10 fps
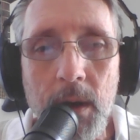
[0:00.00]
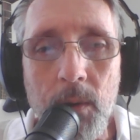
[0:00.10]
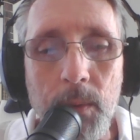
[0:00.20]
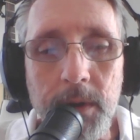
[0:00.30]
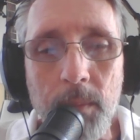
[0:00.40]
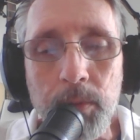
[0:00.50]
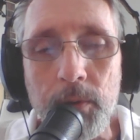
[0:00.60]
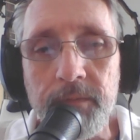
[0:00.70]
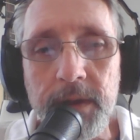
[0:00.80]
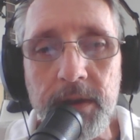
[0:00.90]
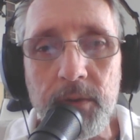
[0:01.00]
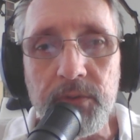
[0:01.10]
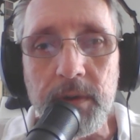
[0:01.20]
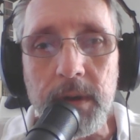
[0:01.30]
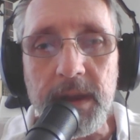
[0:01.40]
We upload videos
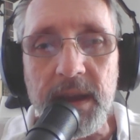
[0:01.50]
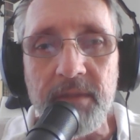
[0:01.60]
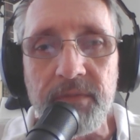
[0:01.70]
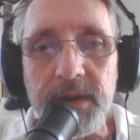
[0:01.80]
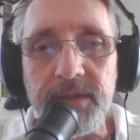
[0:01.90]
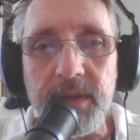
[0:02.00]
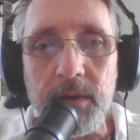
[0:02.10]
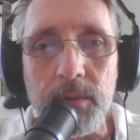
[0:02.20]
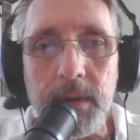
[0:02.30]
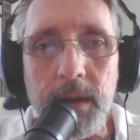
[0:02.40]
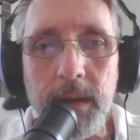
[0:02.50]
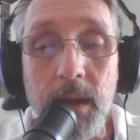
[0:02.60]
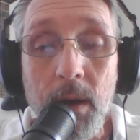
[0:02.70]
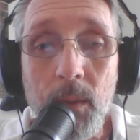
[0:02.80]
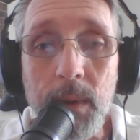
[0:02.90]
nearly every single
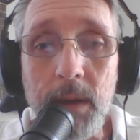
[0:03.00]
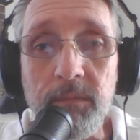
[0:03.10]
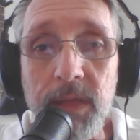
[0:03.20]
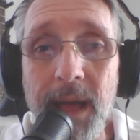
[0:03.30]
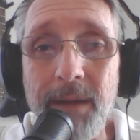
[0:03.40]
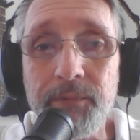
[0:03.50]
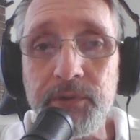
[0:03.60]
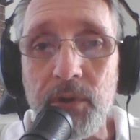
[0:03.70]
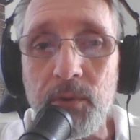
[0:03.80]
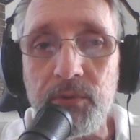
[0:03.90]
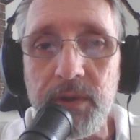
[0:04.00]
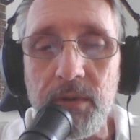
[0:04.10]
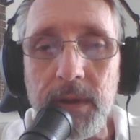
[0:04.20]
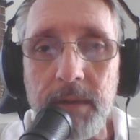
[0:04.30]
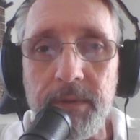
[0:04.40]
day. We have live shows
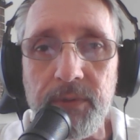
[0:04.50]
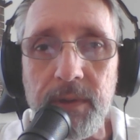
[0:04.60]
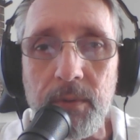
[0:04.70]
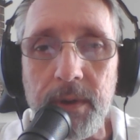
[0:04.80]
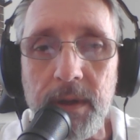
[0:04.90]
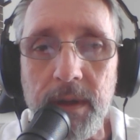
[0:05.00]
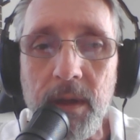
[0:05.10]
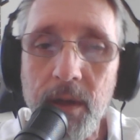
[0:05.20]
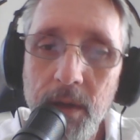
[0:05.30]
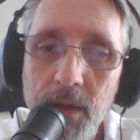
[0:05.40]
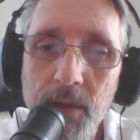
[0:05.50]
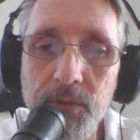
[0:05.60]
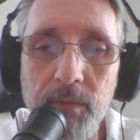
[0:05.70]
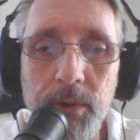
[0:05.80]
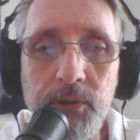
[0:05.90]
nearly every single day.
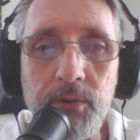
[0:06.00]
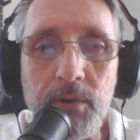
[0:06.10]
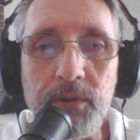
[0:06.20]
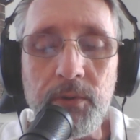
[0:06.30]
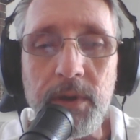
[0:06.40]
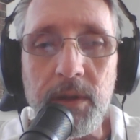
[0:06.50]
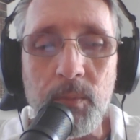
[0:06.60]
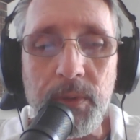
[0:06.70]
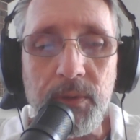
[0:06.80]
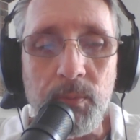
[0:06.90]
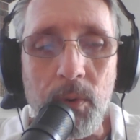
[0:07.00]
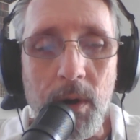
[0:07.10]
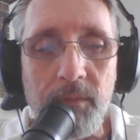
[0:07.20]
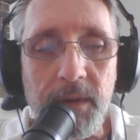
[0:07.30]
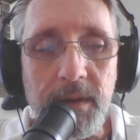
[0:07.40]
So be sure and tune in with us more
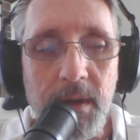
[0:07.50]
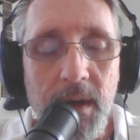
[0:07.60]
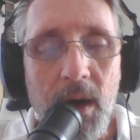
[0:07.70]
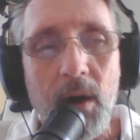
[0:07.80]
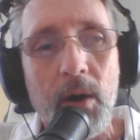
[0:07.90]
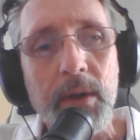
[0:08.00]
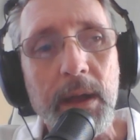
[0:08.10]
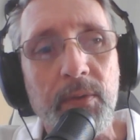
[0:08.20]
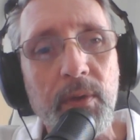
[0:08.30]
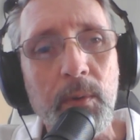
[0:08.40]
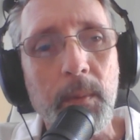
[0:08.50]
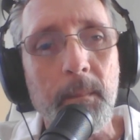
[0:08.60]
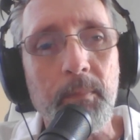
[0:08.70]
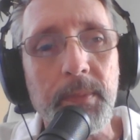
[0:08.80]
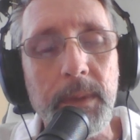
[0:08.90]
often. Okay, so
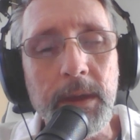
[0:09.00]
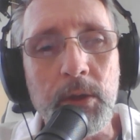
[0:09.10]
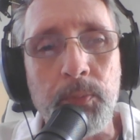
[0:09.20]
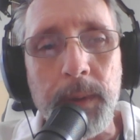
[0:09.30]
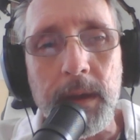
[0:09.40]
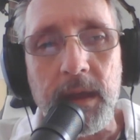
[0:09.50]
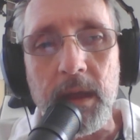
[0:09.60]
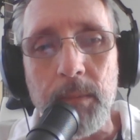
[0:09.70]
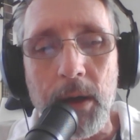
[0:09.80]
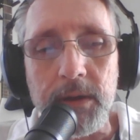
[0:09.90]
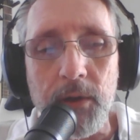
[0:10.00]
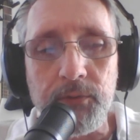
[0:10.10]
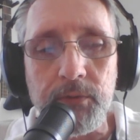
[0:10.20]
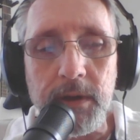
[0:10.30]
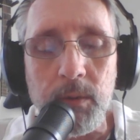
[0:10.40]
ESPN came out
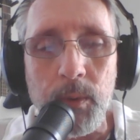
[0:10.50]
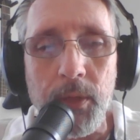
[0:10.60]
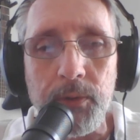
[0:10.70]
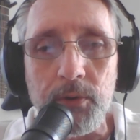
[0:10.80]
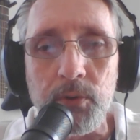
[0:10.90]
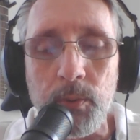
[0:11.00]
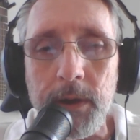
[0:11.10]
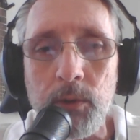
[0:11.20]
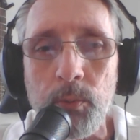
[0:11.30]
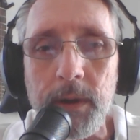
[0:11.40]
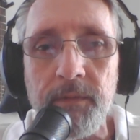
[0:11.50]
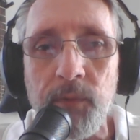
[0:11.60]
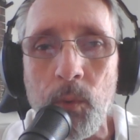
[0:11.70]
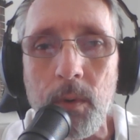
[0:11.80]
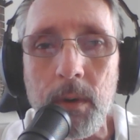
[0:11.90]
yesterday with their
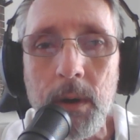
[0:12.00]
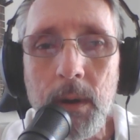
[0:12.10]
2024